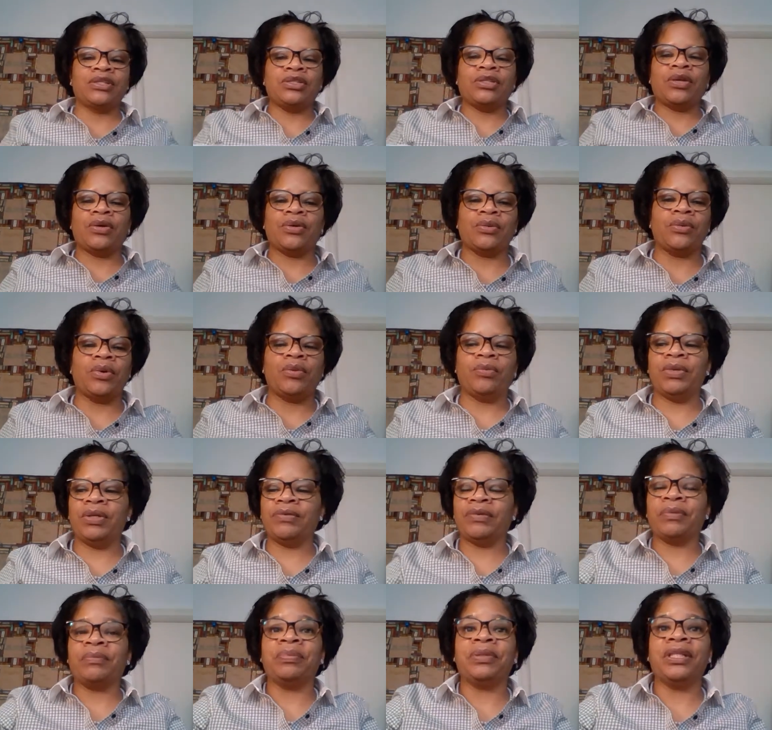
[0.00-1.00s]
So
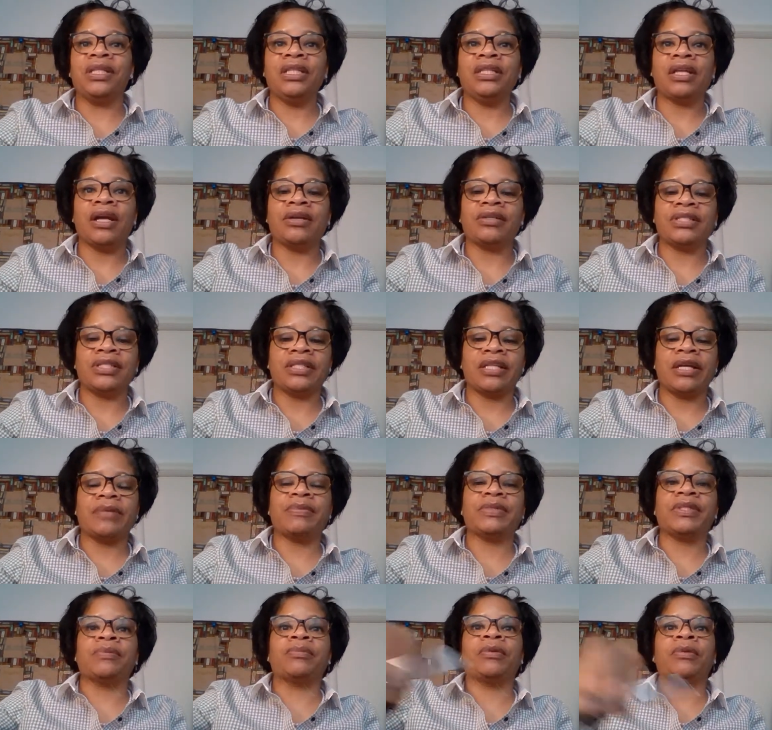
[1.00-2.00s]
we've completed our
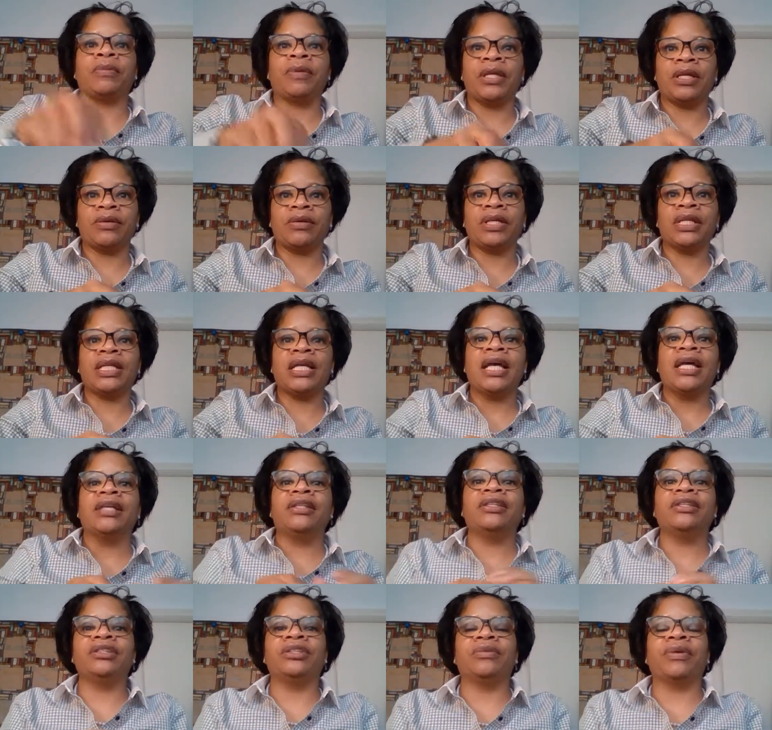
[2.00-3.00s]
steps in preparing
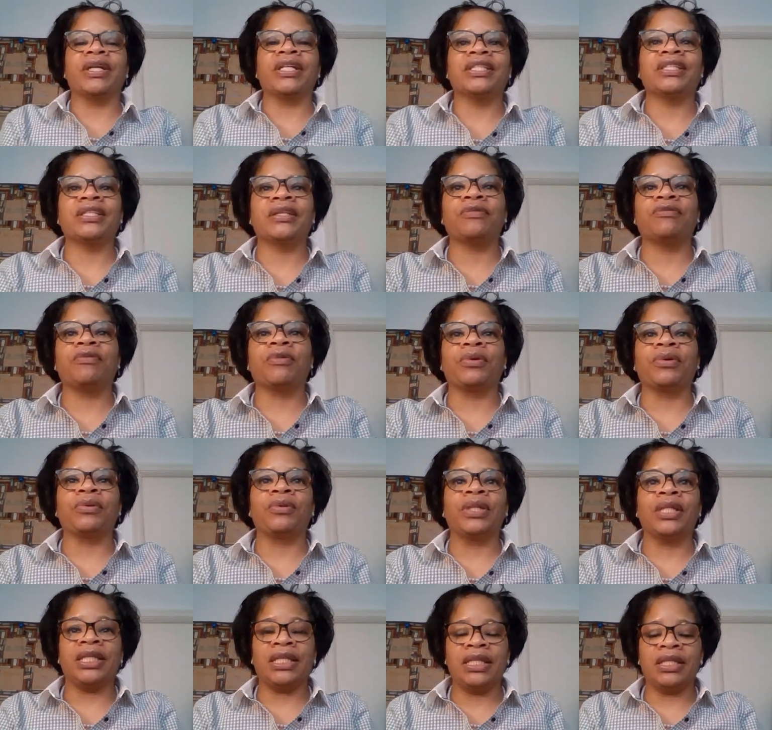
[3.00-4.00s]
the dress
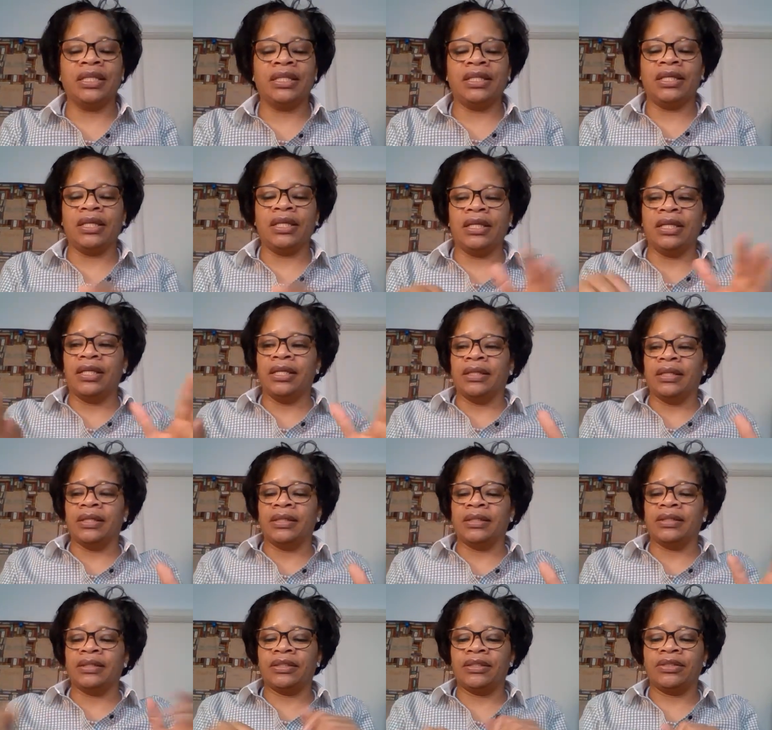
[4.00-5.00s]
for the
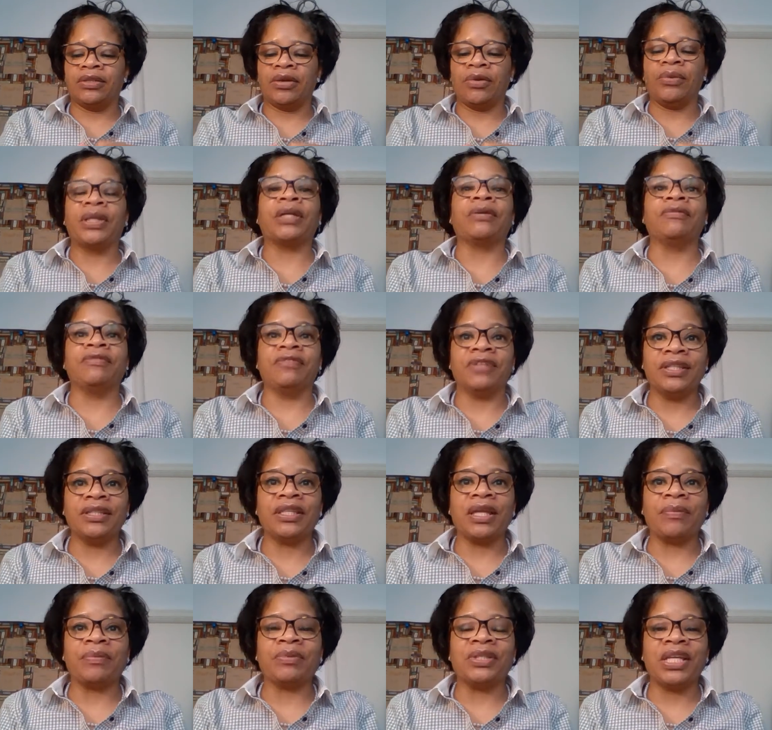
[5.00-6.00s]
sewing
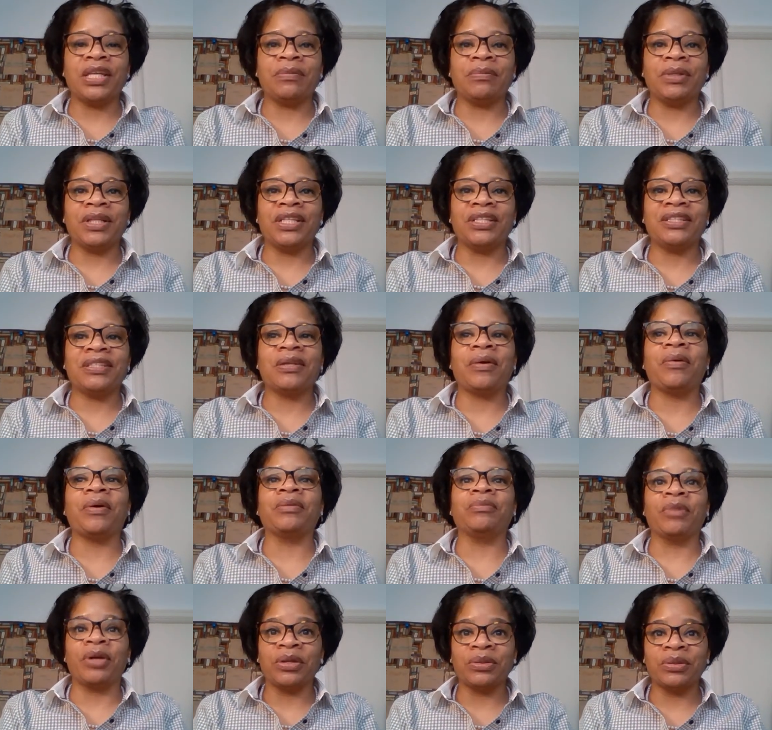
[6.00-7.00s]
event that will take place
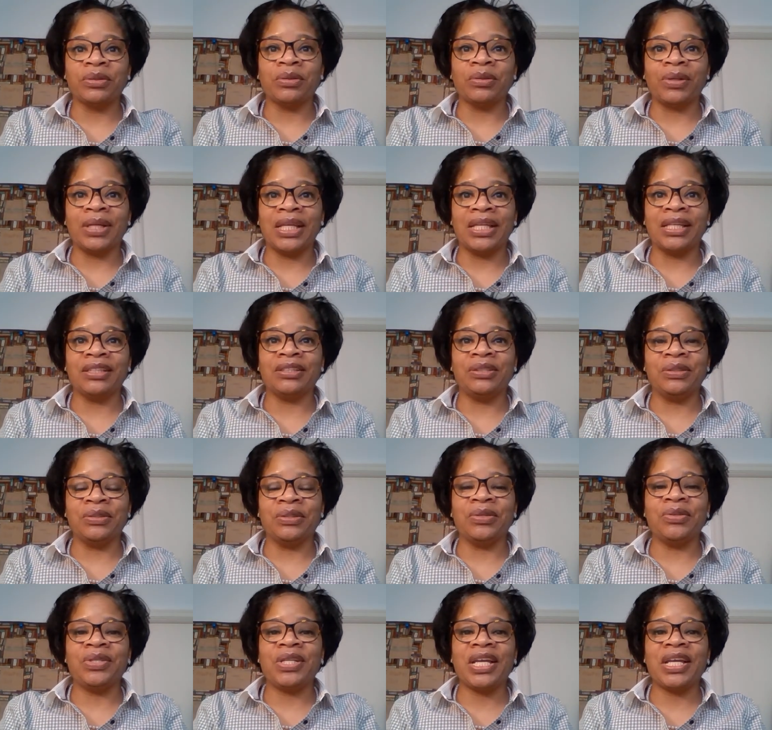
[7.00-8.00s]
on Martin Luther King
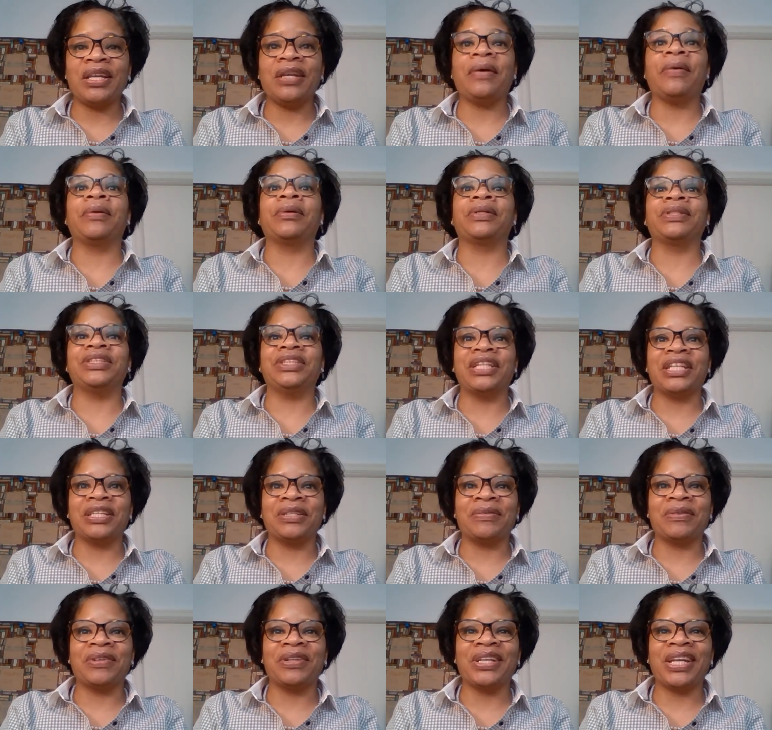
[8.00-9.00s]
Jr. Day on
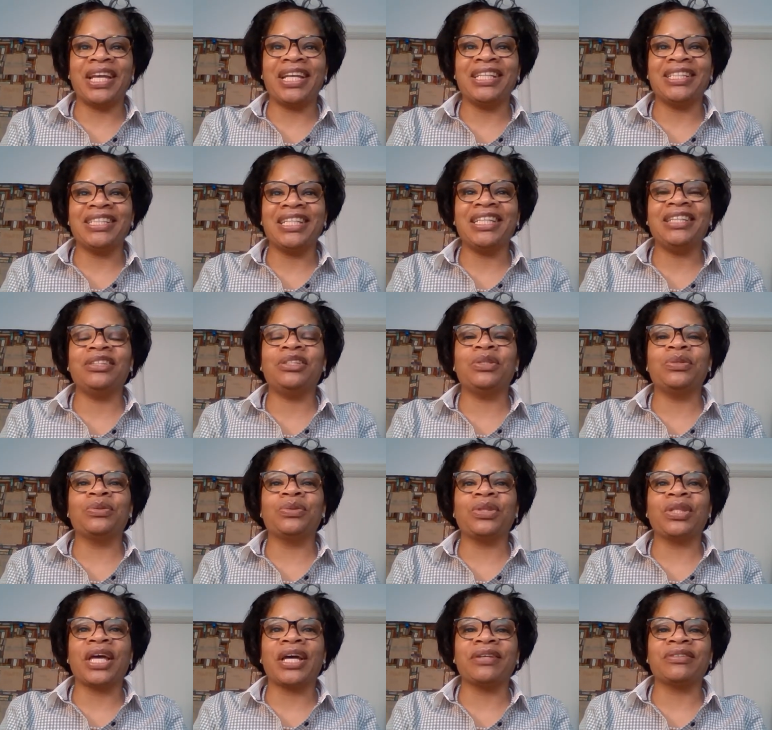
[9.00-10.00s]
January 18th,
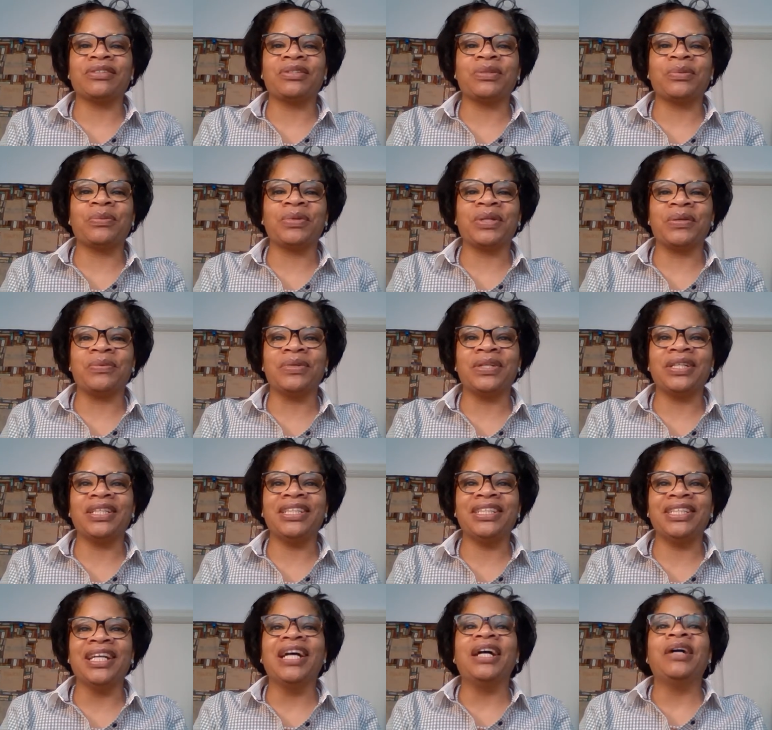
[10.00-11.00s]

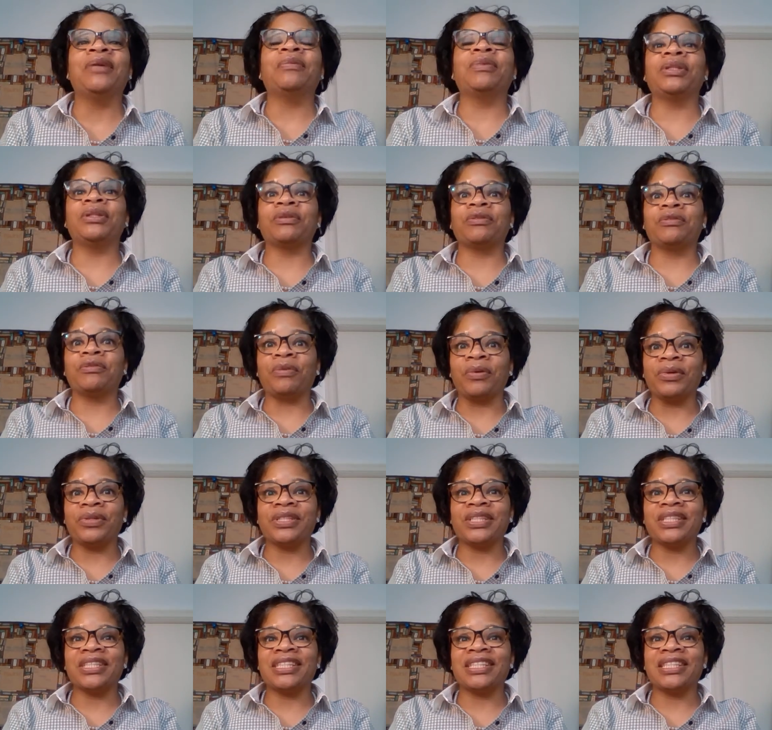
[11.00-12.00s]
2021. We look
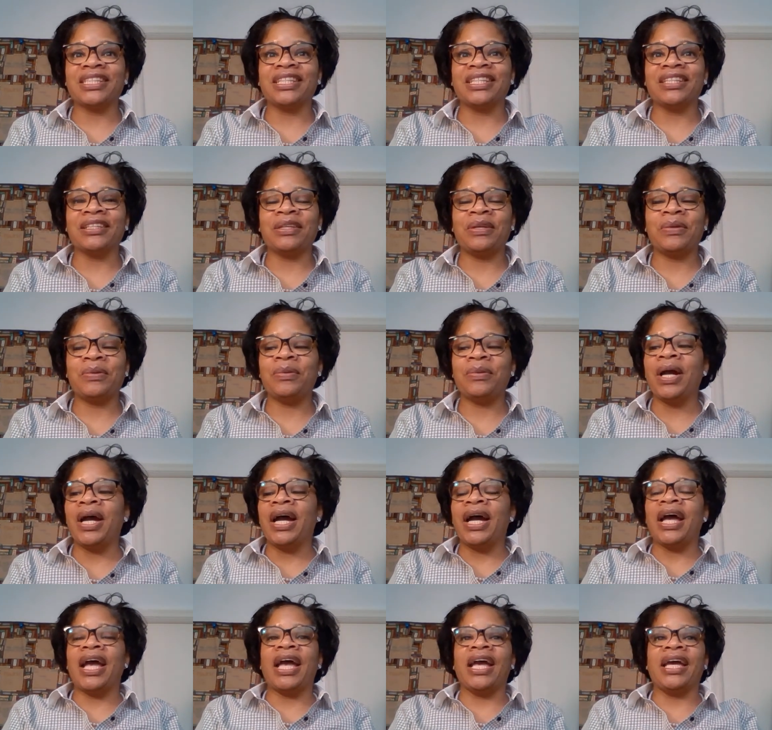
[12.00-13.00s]
forward to seeing you,
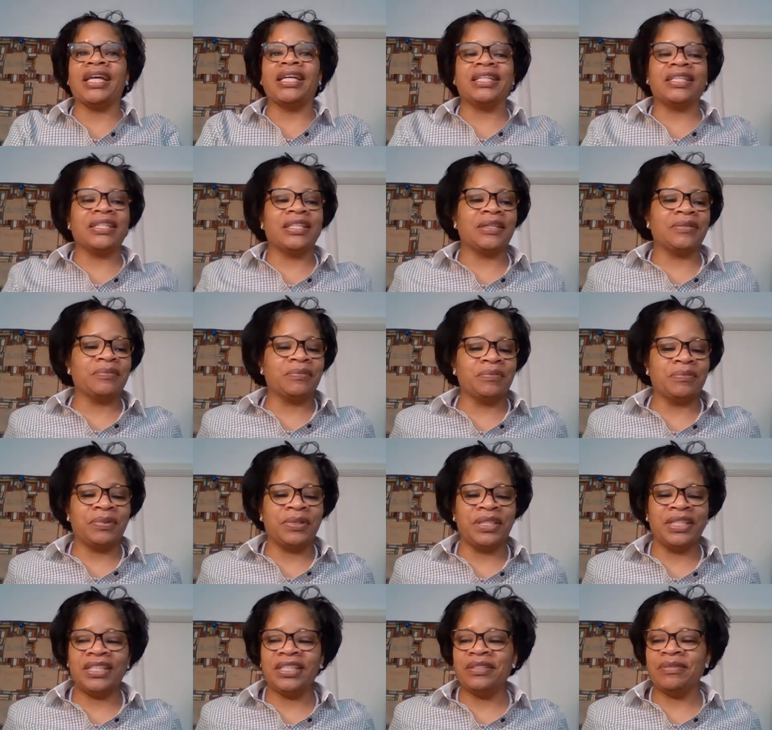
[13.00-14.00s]
and
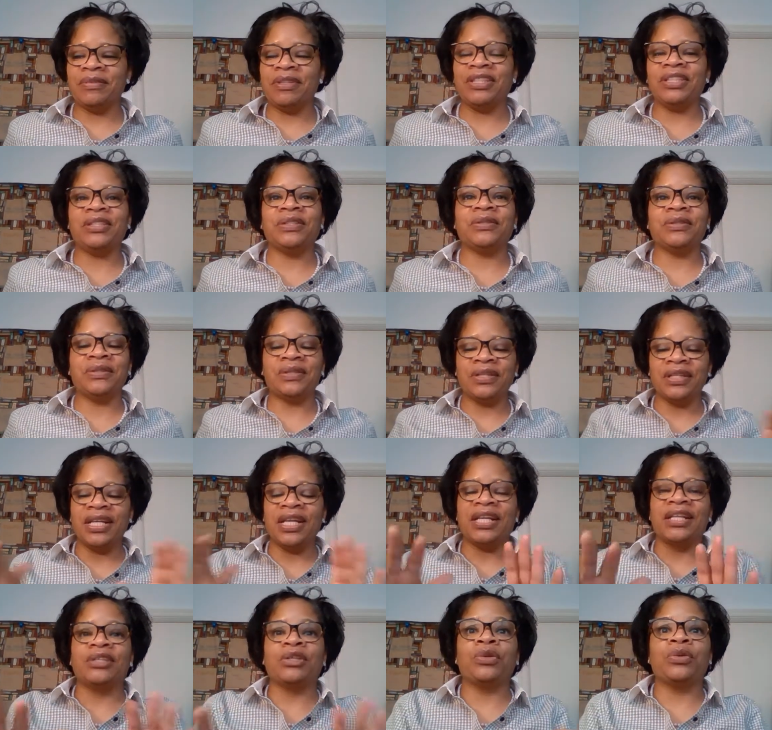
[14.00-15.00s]
please make sure
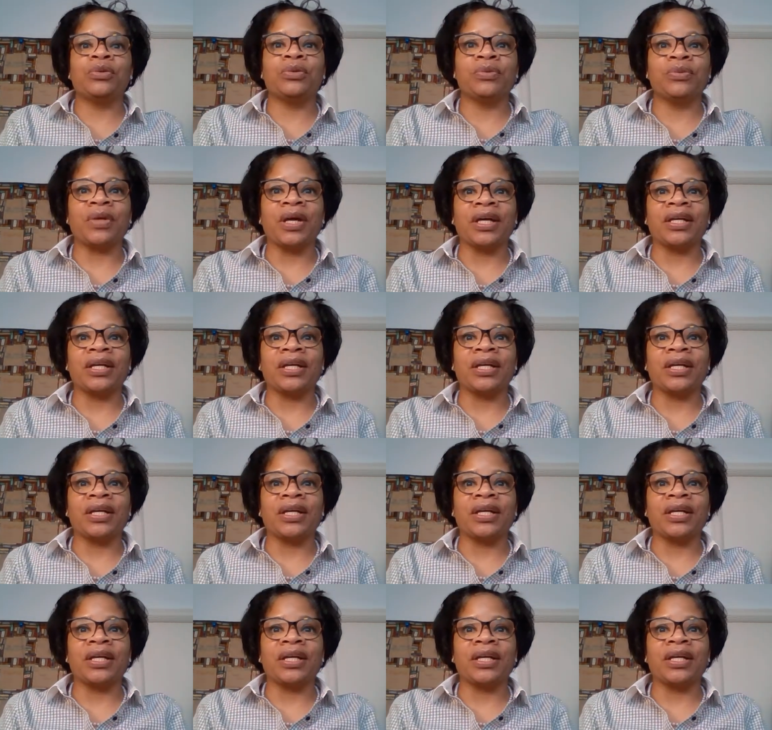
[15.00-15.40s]
you